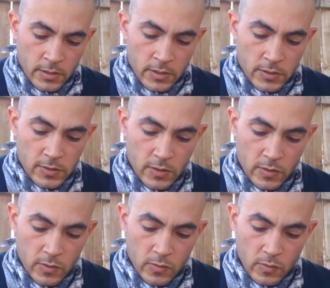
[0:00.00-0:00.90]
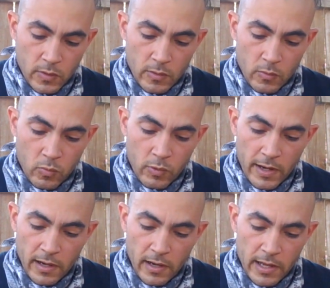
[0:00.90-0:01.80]
So
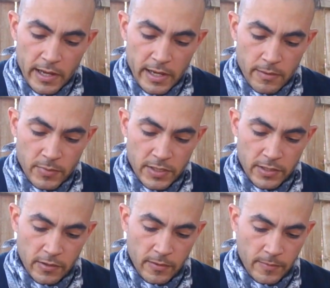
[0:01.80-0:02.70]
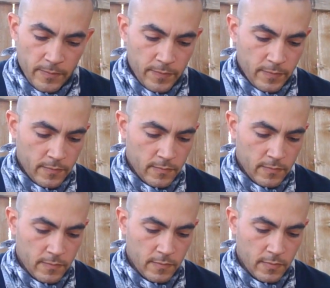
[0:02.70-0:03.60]
while I am here,
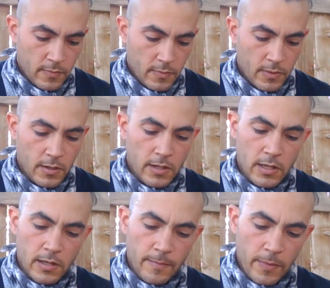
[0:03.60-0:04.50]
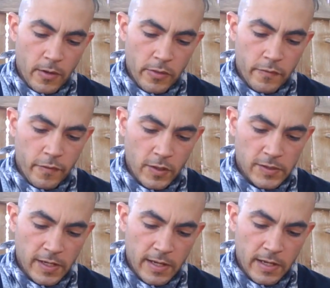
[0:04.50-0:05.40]
on the far
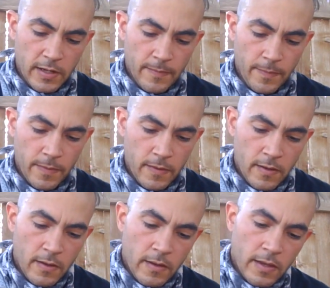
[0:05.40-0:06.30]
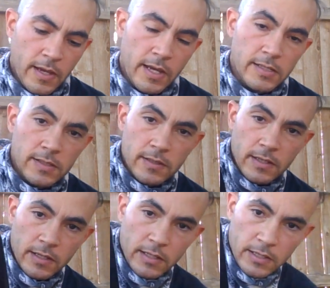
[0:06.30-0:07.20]
side,
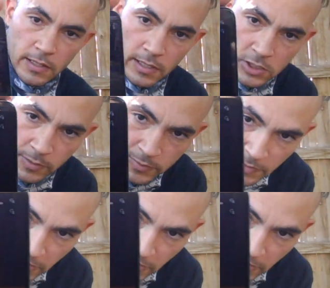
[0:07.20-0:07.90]
it jumps me